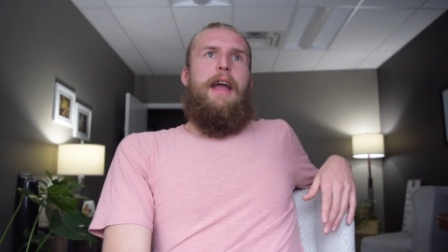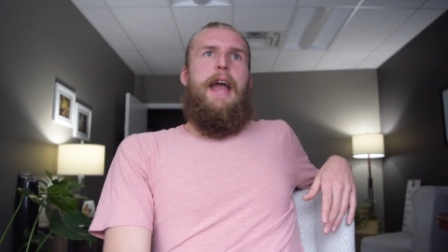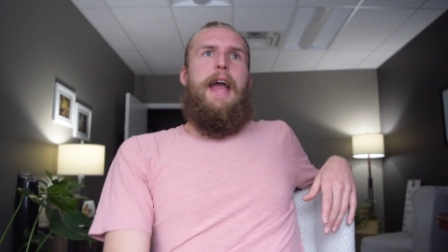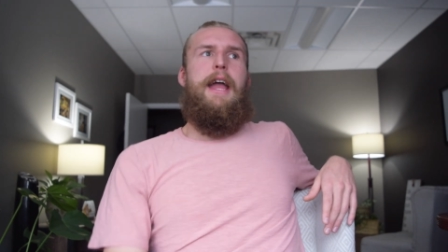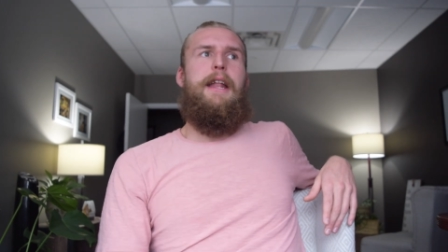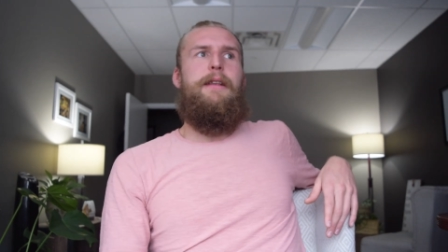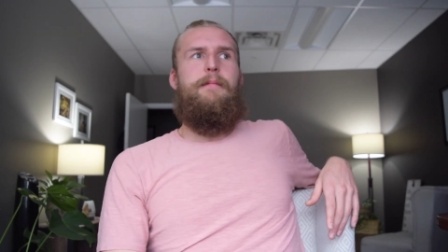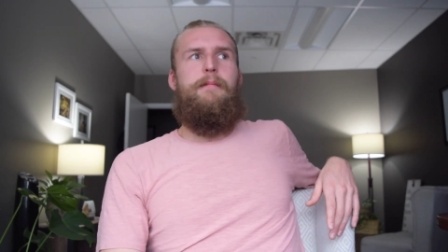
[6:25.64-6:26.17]

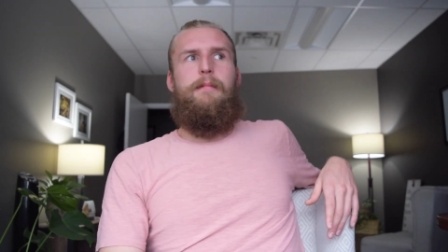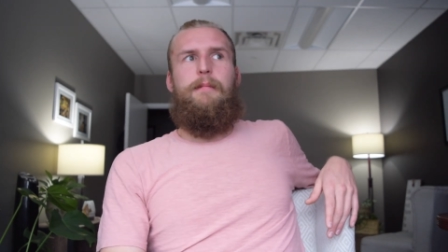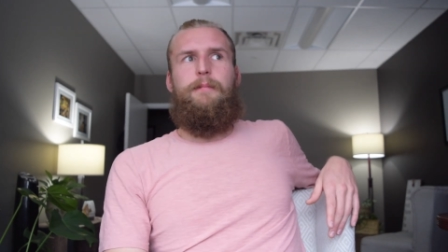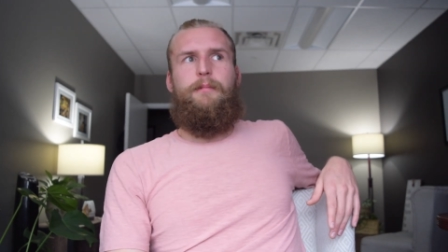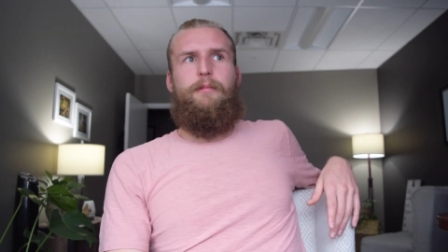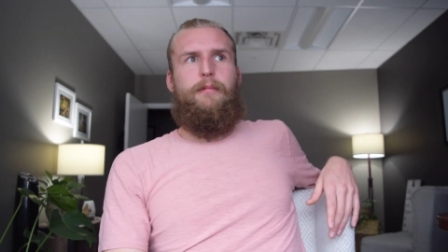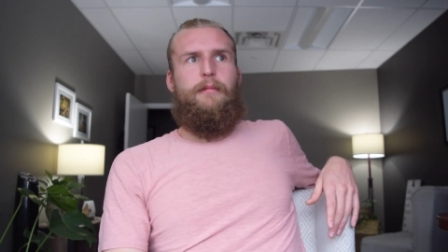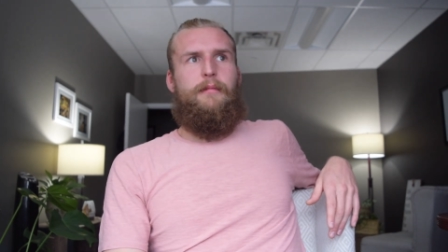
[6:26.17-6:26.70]
And
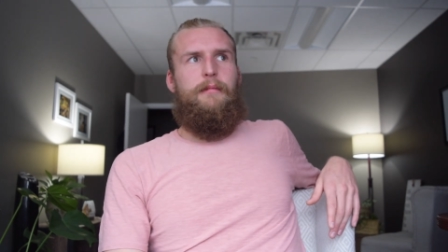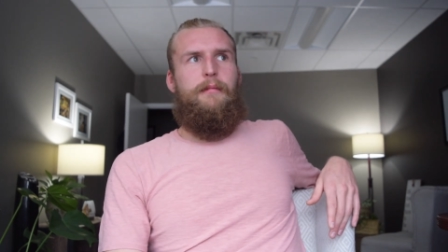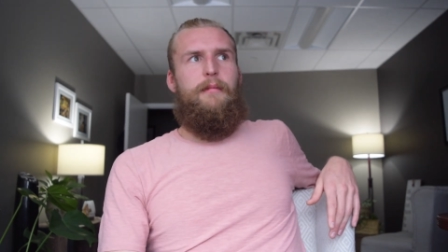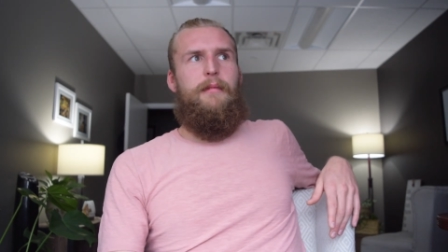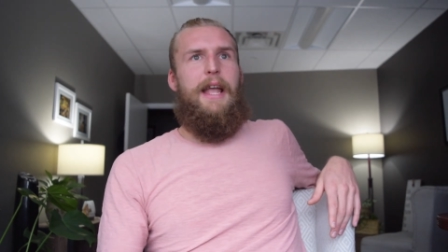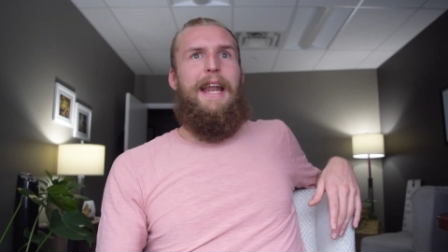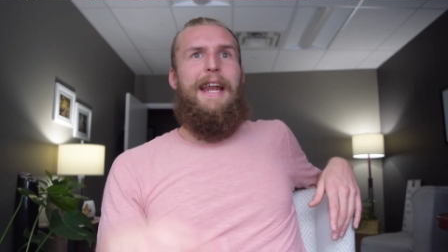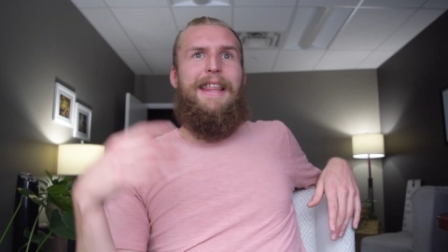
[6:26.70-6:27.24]

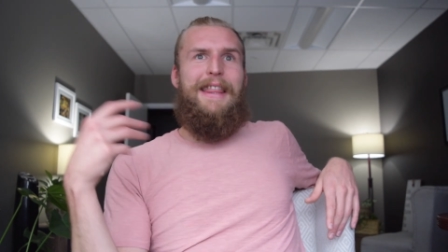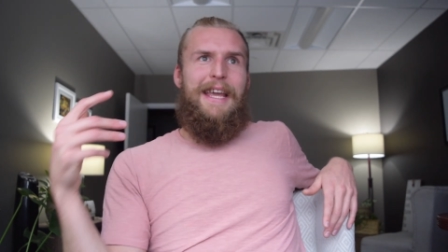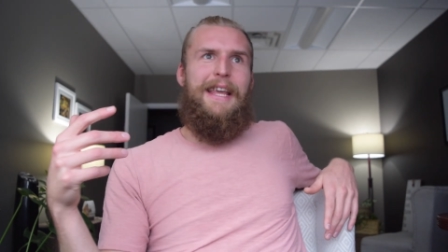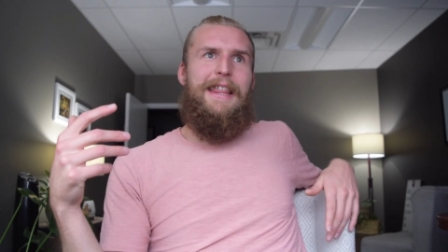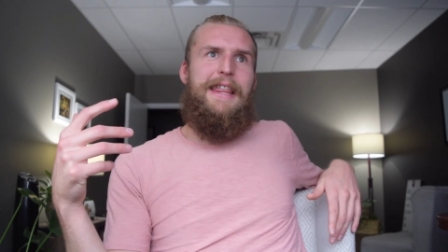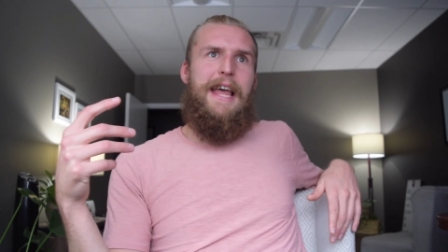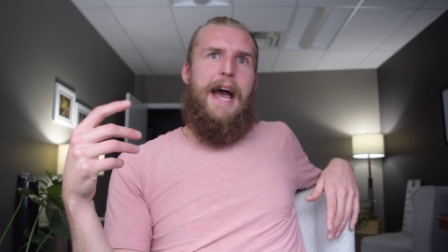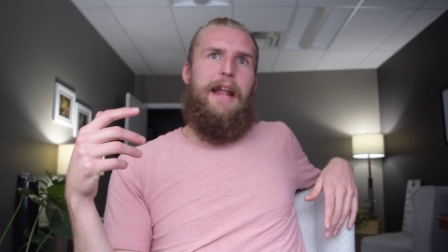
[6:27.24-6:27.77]
I
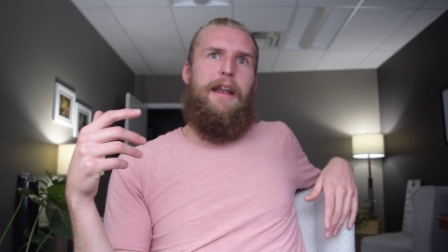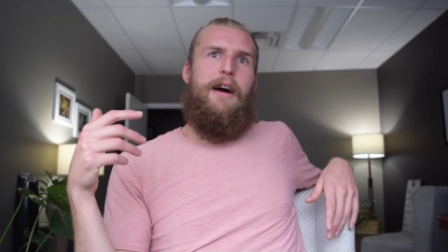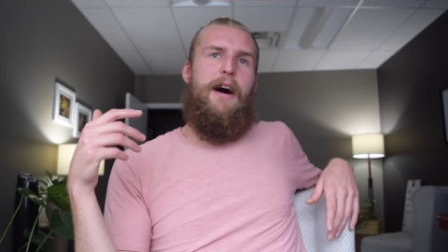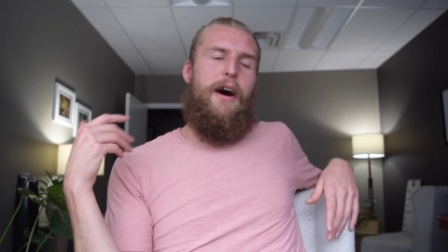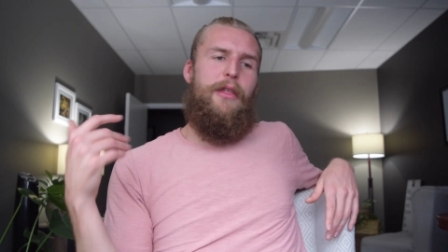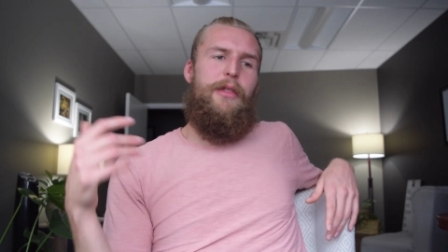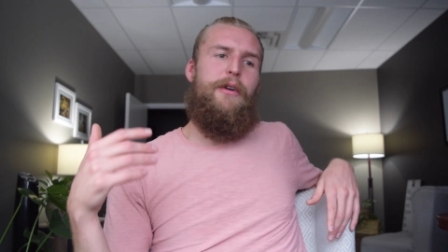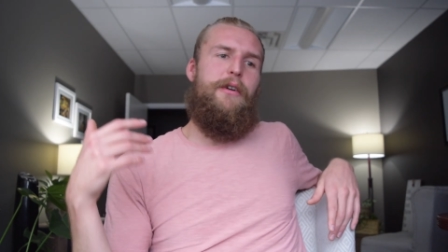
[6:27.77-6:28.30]
think that
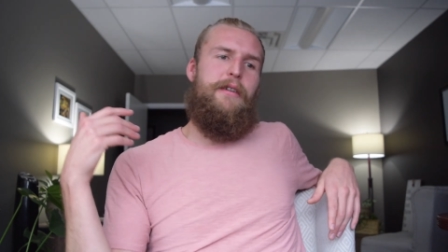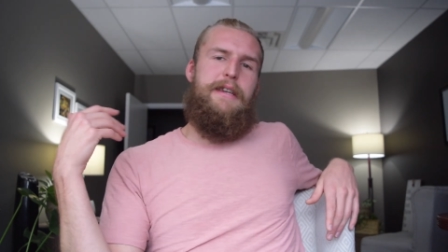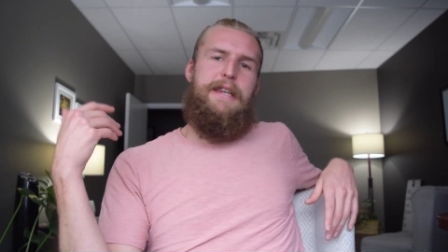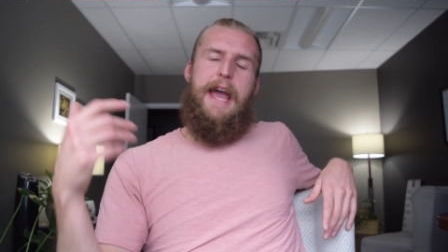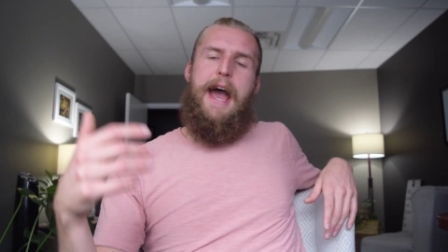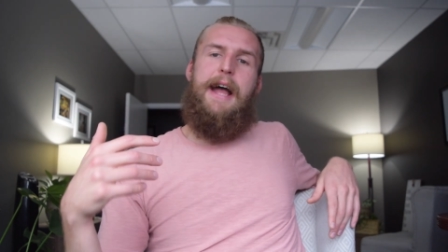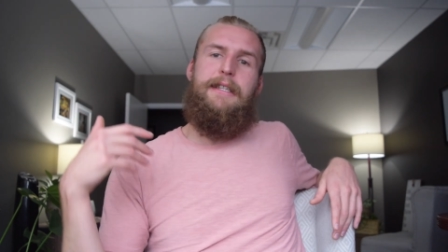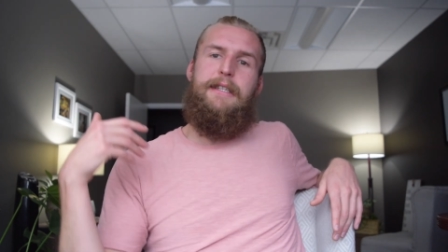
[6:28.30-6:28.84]
other
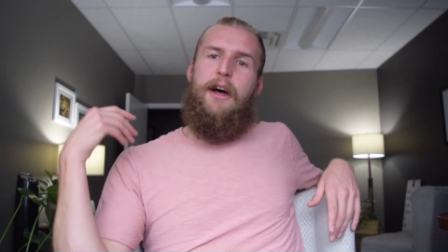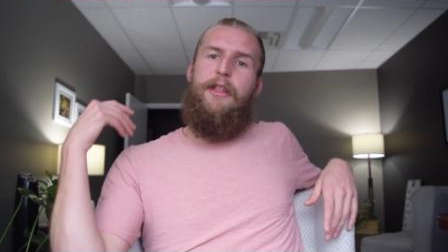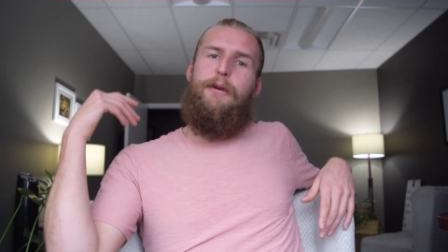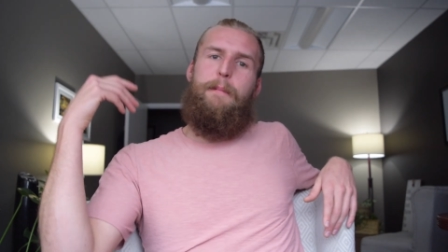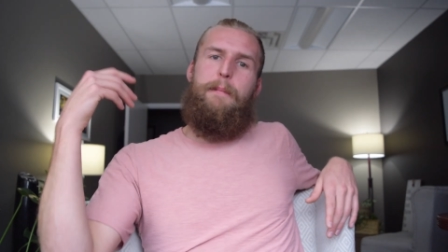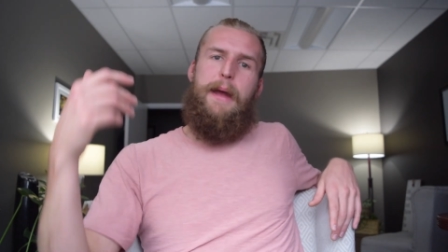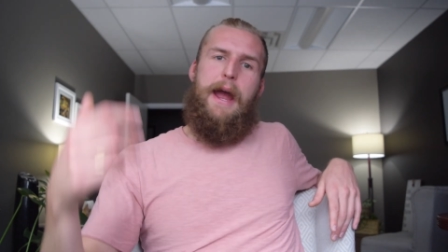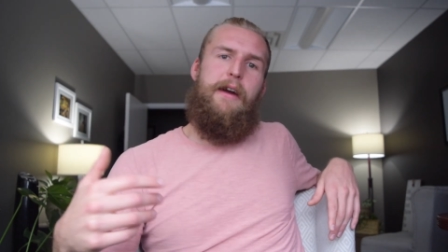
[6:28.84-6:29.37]
dads,
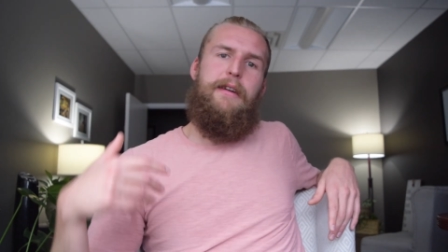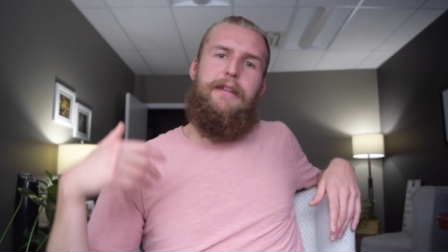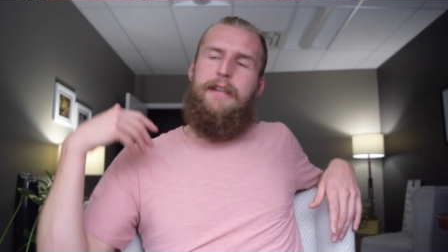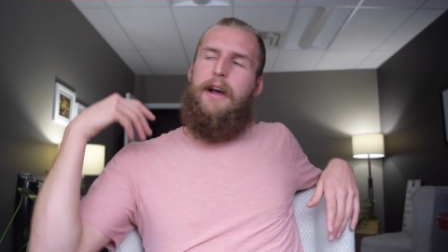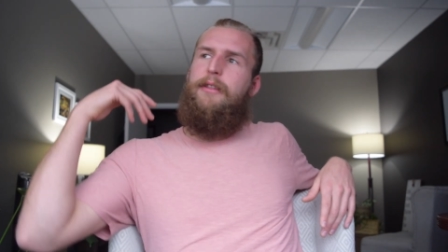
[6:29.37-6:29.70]
other parents,